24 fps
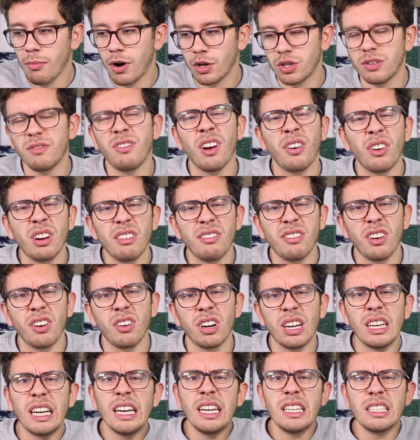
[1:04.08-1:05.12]
much very,
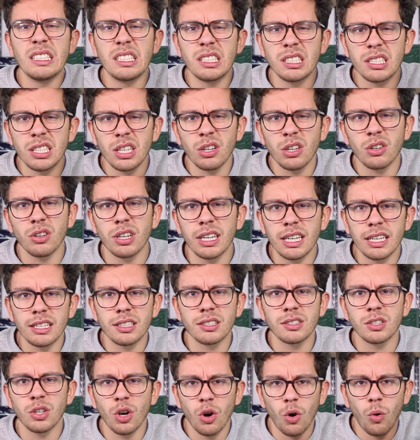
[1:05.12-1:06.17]
very
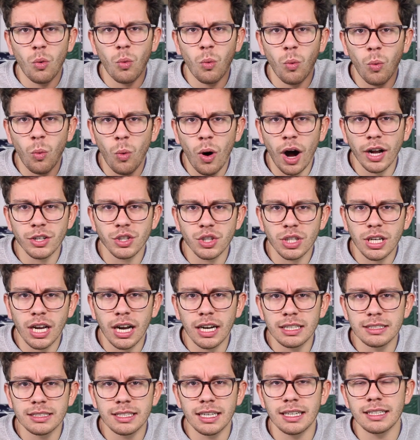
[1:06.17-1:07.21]
serious watch
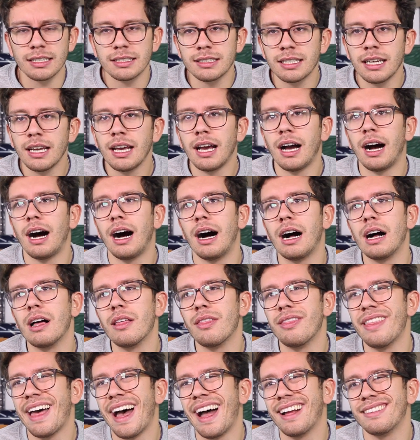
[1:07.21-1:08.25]
content uh,
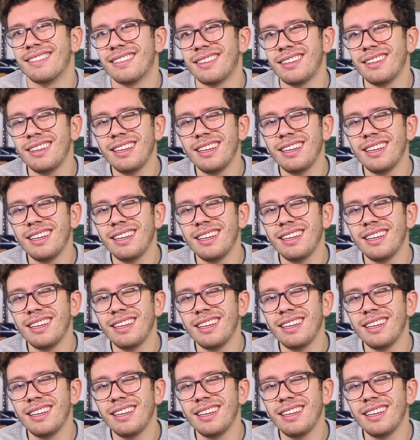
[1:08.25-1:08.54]
that,